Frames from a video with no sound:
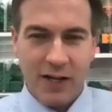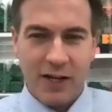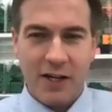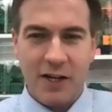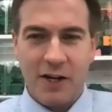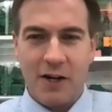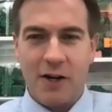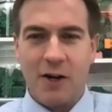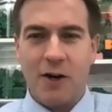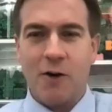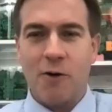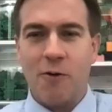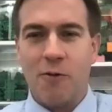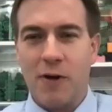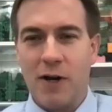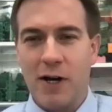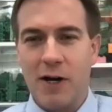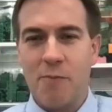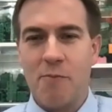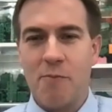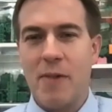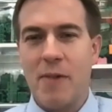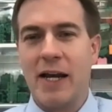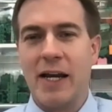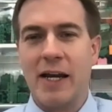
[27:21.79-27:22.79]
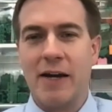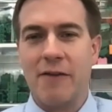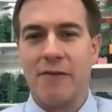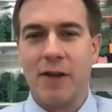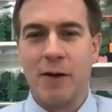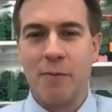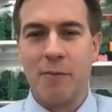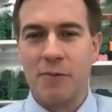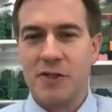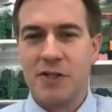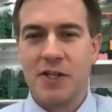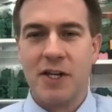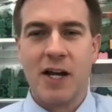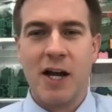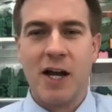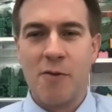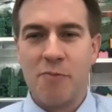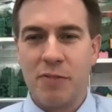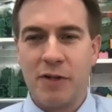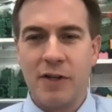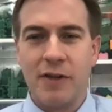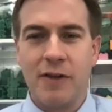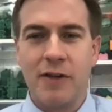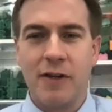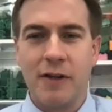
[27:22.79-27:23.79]
many of them set
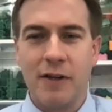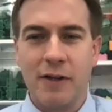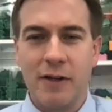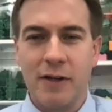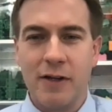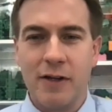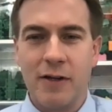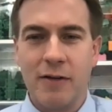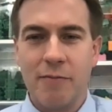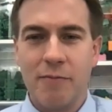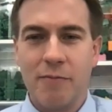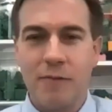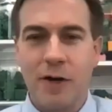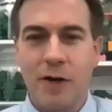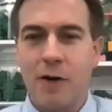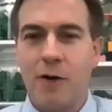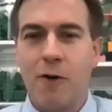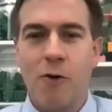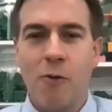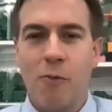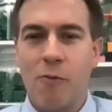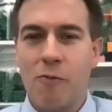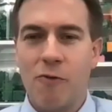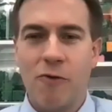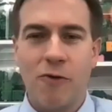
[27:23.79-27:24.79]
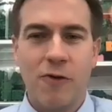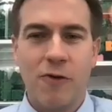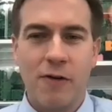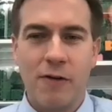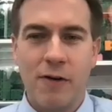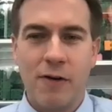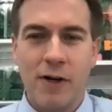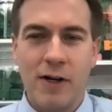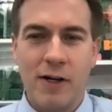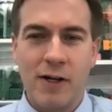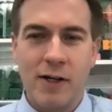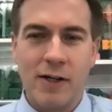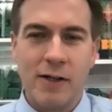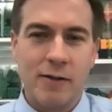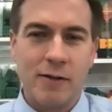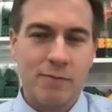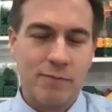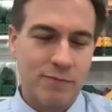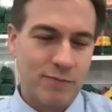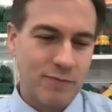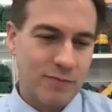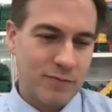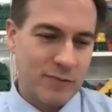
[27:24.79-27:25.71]
up in the home for